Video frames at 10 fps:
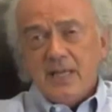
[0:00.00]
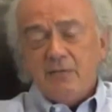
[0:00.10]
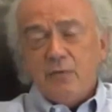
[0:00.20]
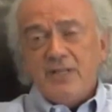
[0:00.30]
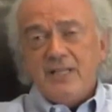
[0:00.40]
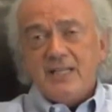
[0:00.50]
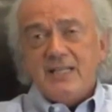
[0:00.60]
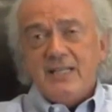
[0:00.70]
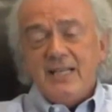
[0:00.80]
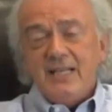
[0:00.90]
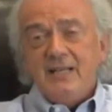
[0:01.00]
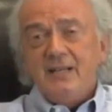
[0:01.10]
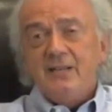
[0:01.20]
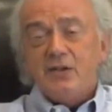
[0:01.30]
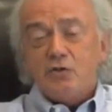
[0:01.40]
If we didn't need
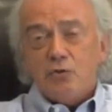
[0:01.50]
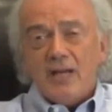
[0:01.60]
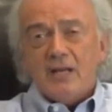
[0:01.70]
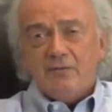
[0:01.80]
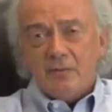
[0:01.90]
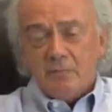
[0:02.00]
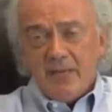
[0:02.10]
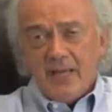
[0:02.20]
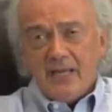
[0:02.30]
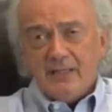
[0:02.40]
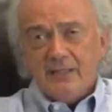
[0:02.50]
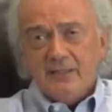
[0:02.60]
the credit from the bank,